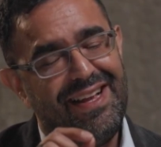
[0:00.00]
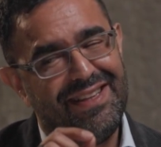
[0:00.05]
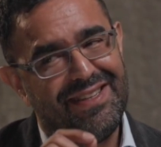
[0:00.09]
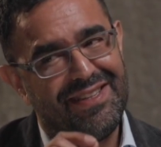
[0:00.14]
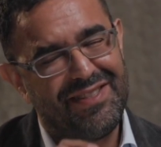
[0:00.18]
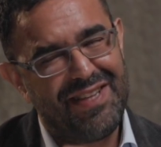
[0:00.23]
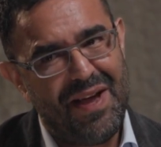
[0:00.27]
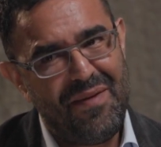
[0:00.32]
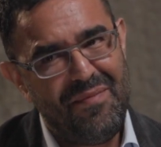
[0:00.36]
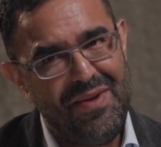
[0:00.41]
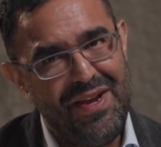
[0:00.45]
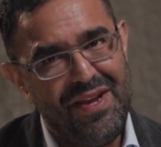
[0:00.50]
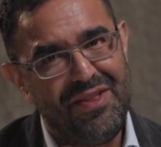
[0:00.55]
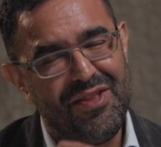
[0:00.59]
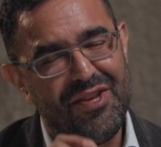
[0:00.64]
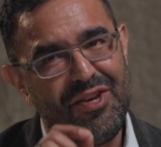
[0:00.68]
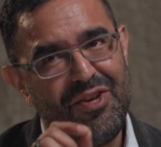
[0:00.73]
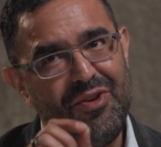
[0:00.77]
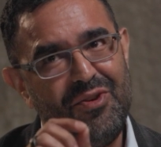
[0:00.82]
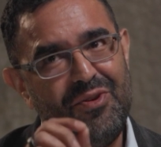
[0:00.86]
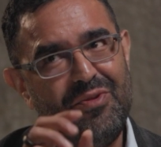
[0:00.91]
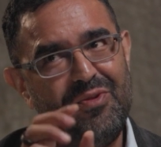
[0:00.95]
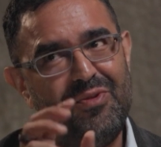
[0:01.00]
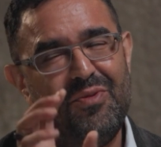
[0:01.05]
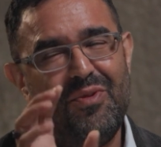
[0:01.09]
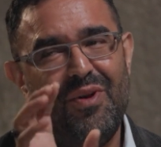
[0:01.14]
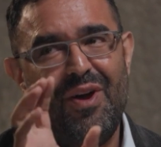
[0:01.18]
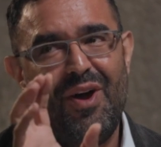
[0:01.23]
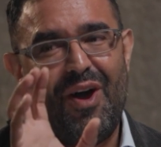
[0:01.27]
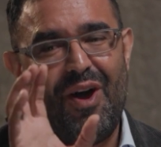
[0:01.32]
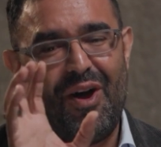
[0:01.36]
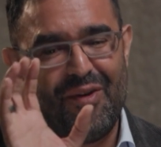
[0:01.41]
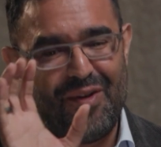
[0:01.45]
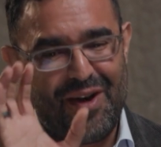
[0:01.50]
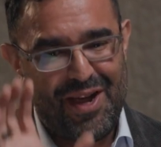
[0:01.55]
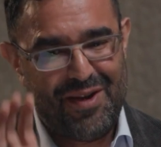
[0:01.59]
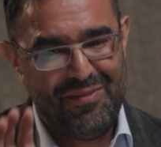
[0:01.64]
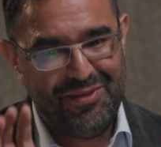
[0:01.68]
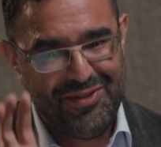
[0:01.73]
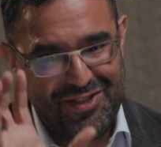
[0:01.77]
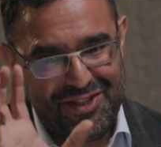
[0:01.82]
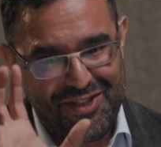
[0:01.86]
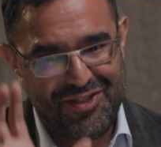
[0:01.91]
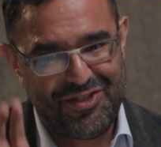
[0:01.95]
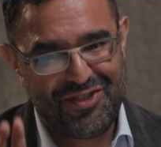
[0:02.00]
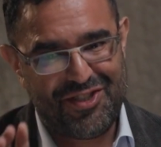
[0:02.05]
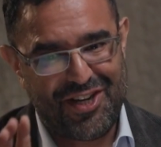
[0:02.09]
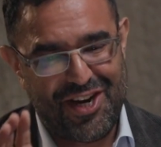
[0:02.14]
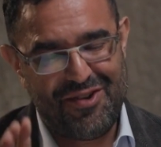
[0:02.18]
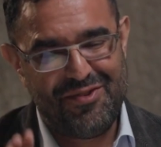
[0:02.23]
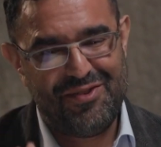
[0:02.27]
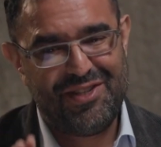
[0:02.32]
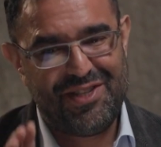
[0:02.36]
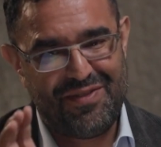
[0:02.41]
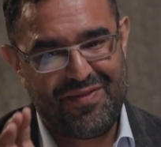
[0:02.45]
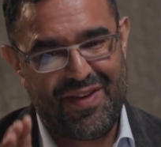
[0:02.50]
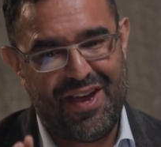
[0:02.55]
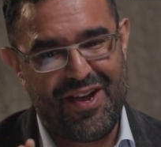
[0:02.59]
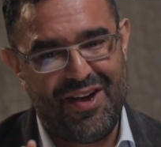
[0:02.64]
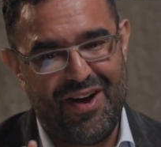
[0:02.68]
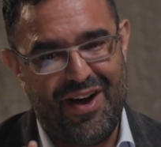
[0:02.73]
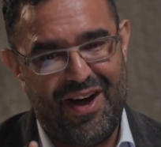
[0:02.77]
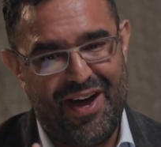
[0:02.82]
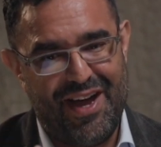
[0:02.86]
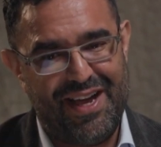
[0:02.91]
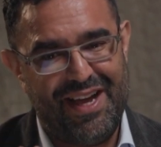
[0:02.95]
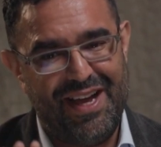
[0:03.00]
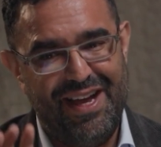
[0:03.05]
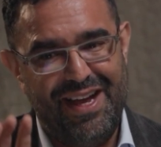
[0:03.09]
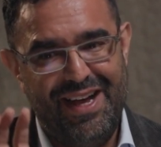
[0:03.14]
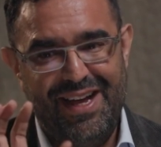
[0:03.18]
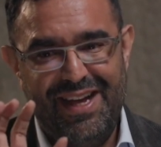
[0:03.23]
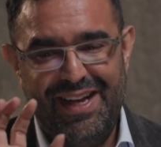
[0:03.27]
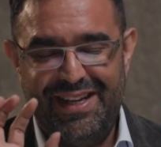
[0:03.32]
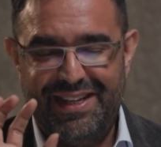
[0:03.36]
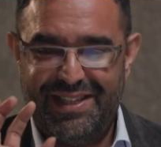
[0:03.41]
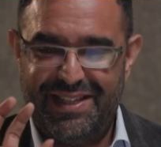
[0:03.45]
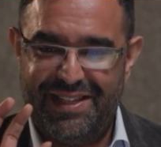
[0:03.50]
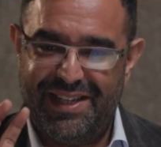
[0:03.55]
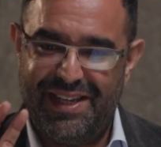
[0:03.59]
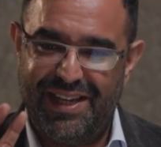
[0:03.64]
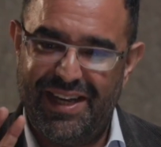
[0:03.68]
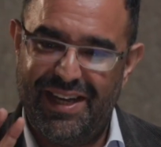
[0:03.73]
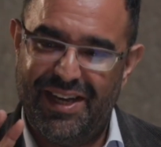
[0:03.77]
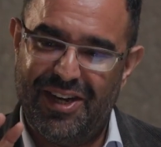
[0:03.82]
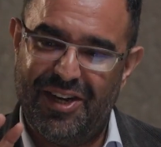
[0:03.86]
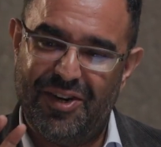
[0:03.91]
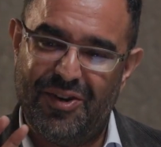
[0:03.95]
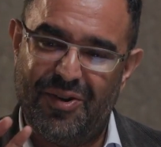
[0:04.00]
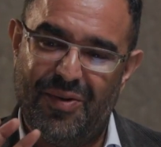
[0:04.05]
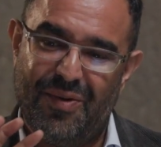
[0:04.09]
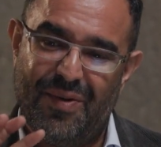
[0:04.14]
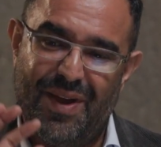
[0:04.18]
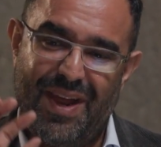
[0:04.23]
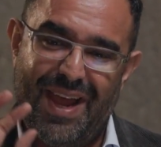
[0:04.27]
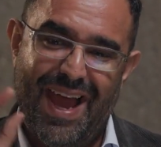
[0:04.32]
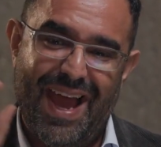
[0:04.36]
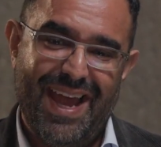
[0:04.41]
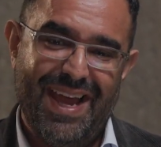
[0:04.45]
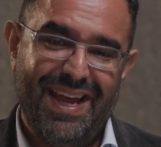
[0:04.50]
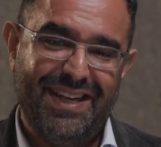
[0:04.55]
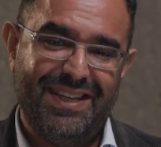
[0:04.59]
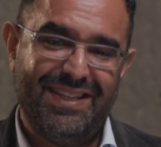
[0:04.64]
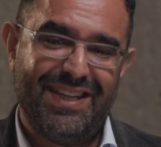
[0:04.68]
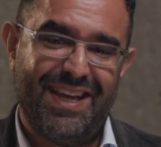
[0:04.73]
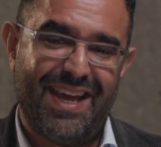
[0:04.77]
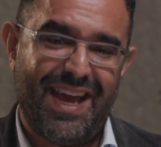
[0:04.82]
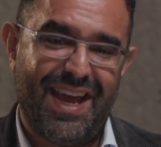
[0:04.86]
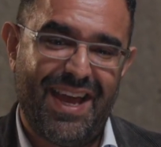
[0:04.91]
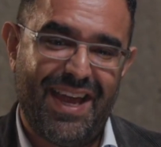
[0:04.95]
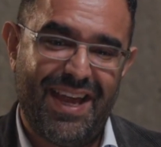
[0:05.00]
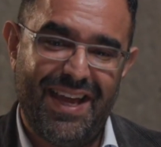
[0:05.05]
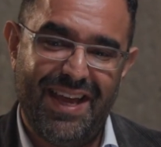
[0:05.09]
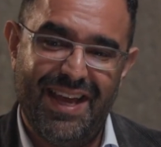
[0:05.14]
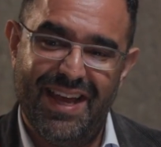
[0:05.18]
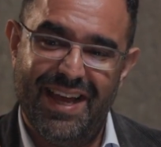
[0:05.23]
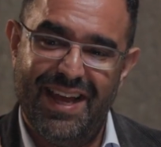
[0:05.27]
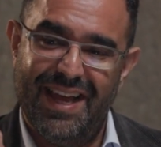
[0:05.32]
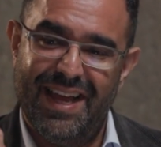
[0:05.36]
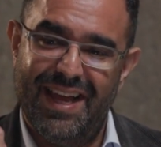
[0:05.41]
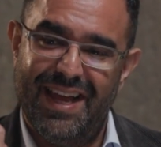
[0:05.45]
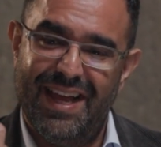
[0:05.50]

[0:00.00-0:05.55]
does that mean that you are able to use generative A I to create a